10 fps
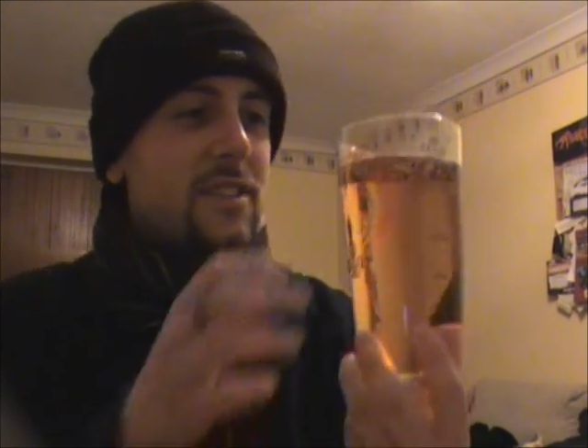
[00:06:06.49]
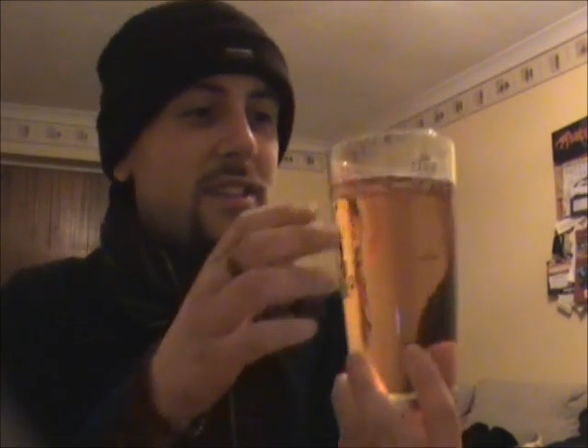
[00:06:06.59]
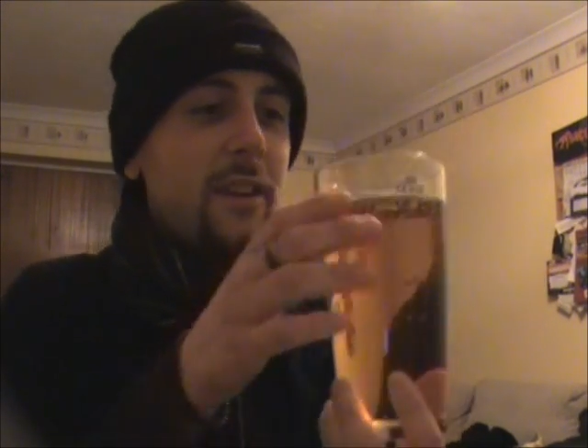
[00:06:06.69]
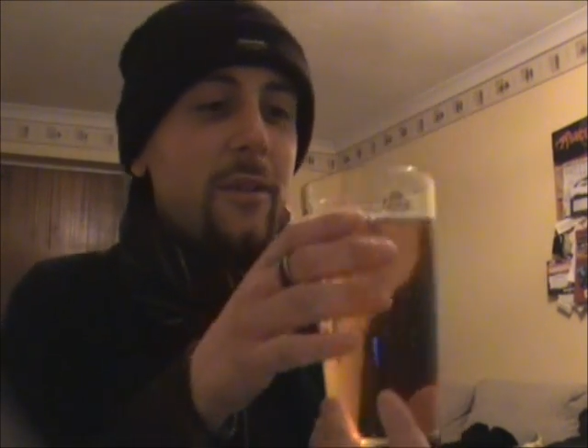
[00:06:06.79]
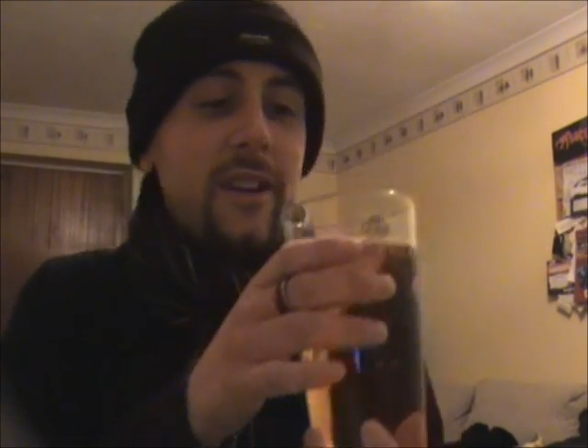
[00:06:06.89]

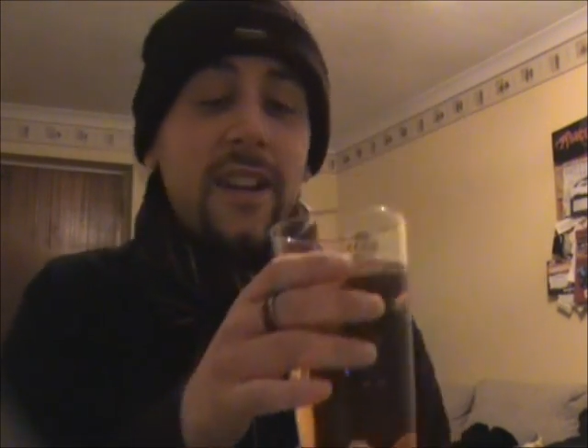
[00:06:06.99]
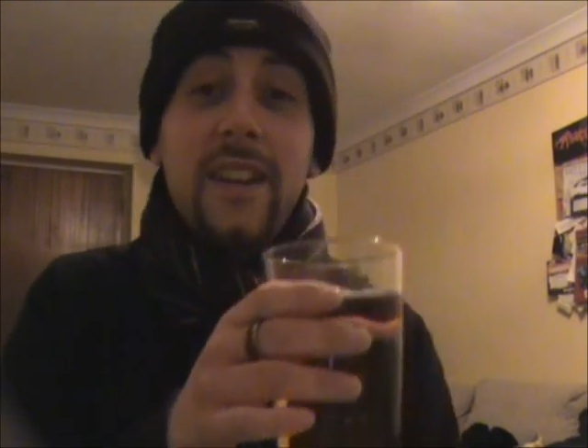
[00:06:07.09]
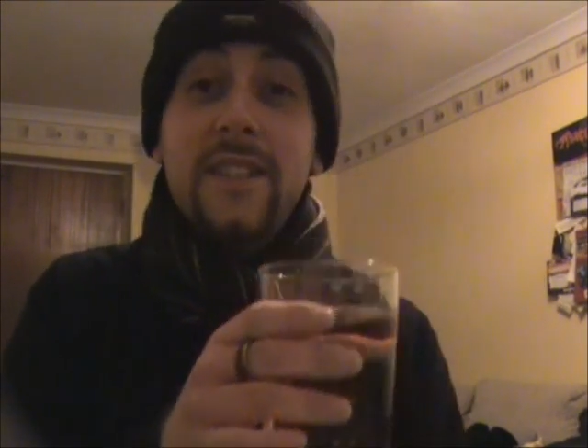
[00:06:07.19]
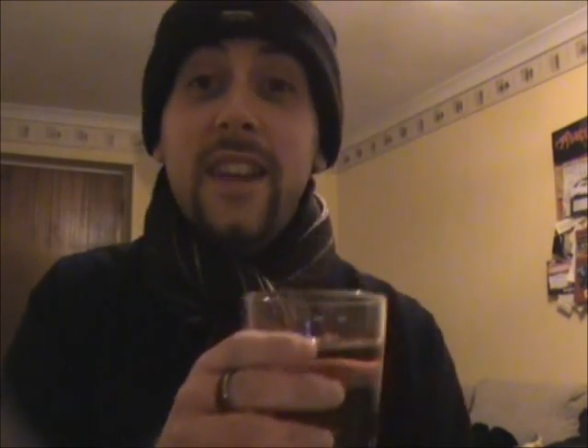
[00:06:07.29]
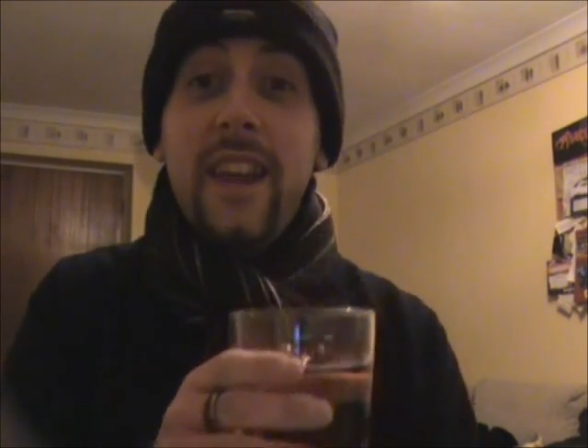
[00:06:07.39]
So
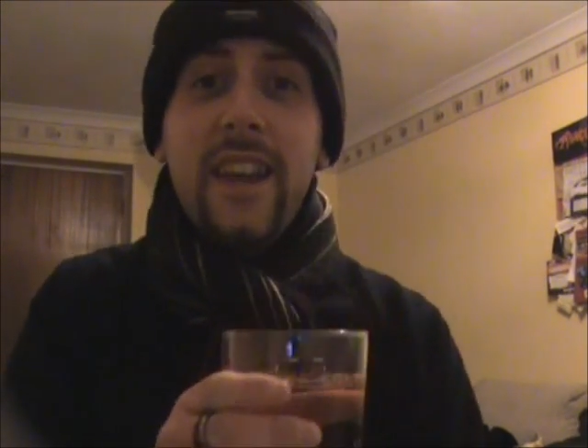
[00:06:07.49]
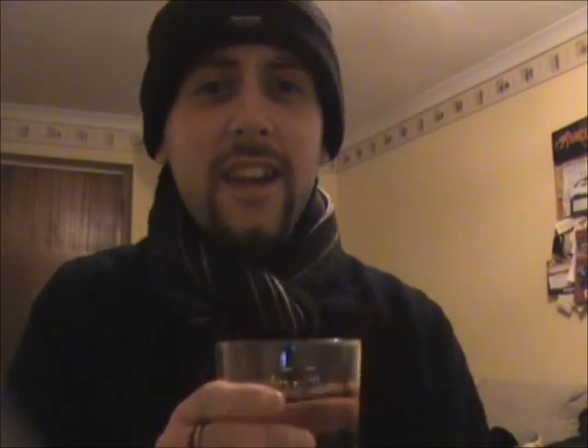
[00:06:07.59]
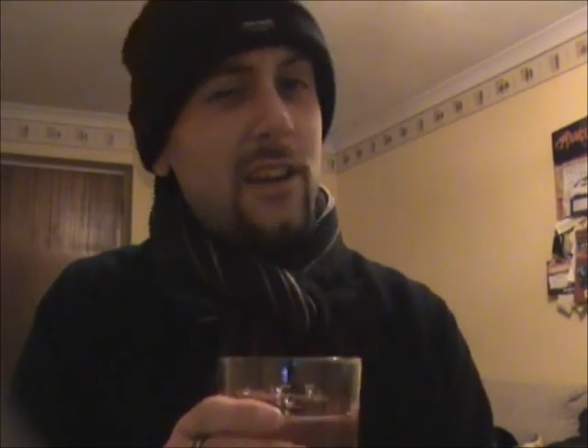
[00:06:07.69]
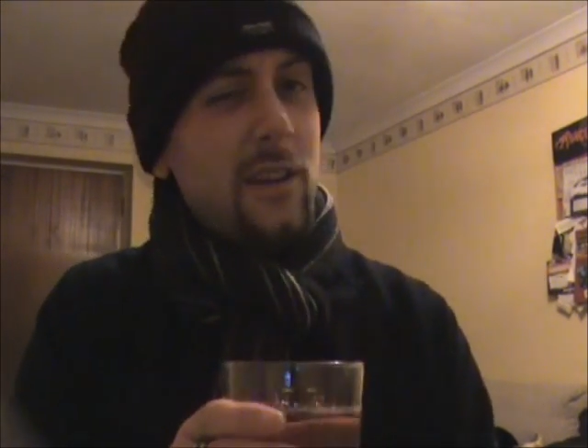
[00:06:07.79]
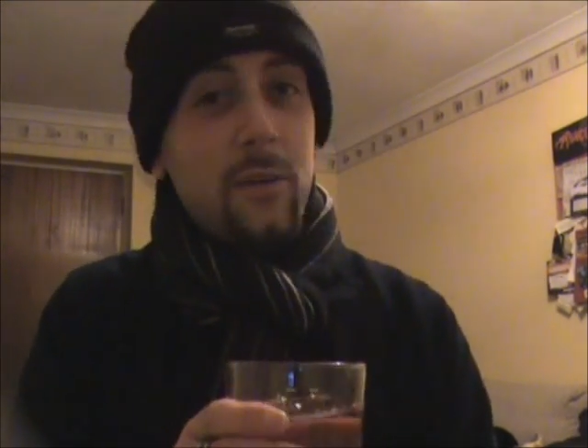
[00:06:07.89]
let's get a
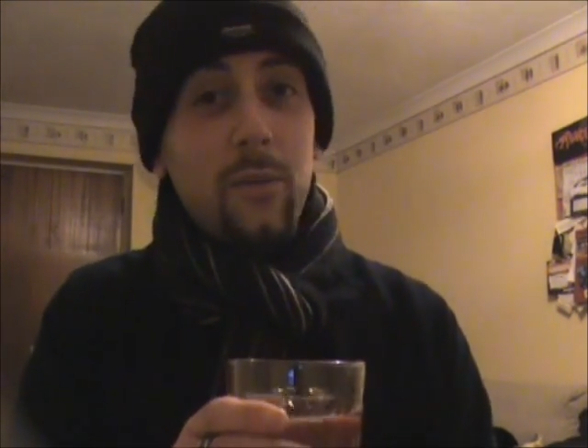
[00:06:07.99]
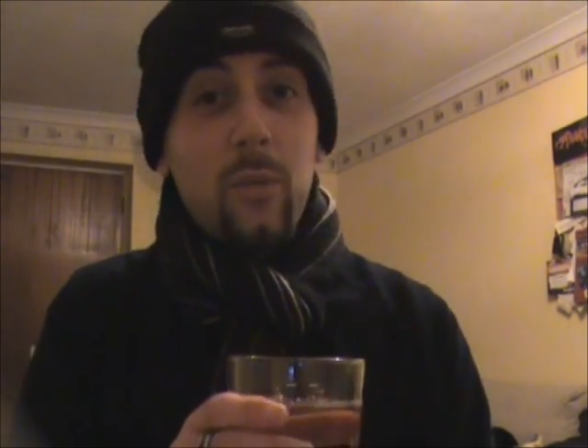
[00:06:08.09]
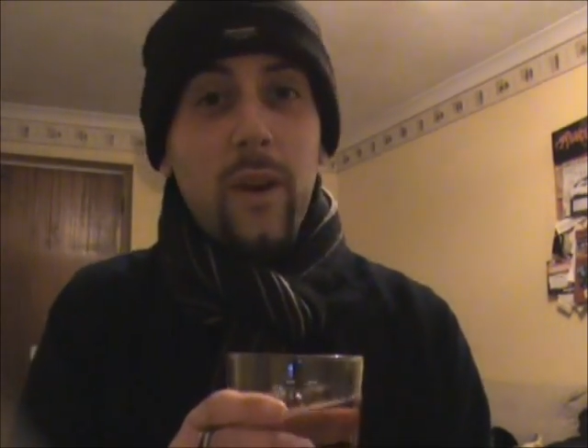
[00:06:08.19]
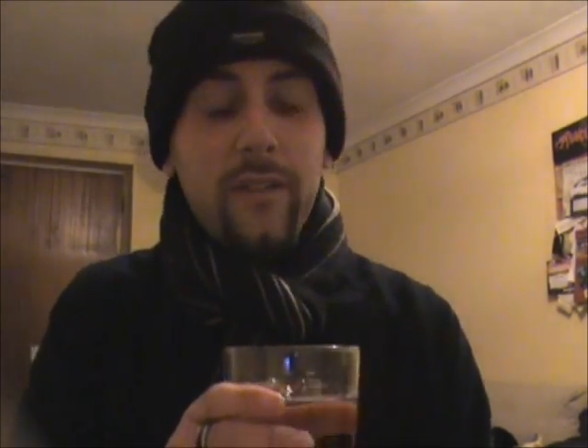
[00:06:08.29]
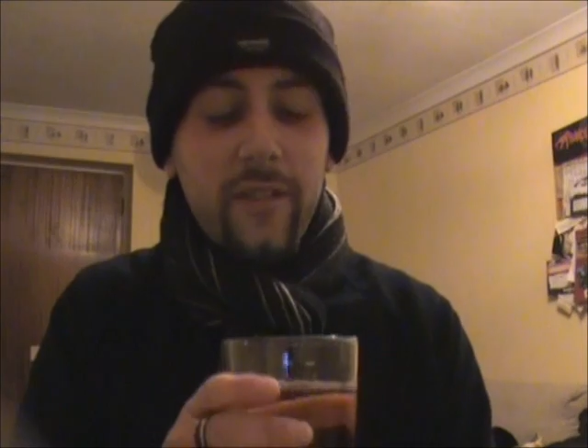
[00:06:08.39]

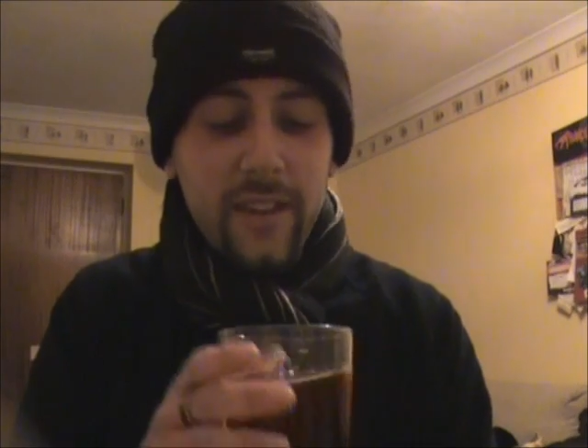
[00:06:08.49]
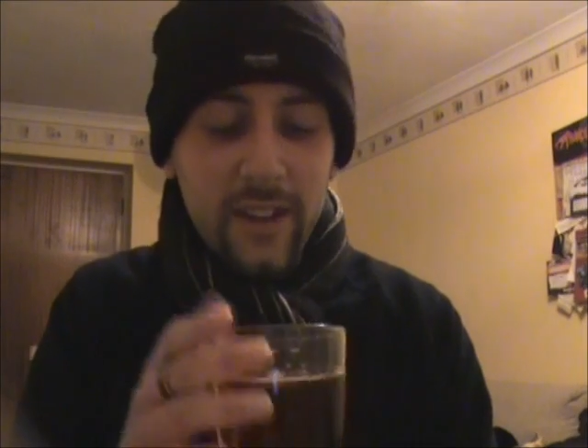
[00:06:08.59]
whiff in the